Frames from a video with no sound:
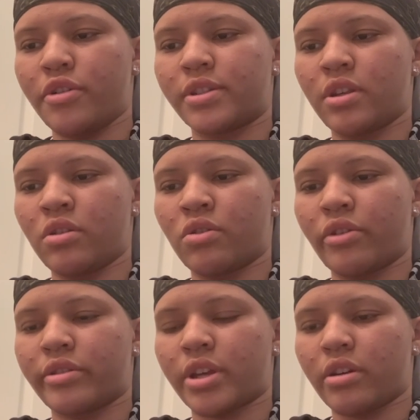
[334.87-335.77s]
you single or are
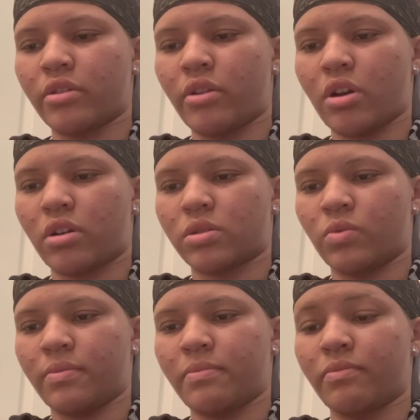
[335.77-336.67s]
you taking or talking to
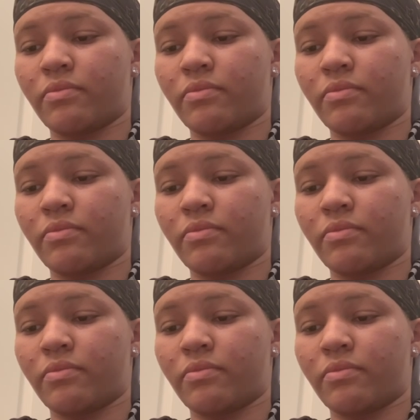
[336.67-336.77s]
someone?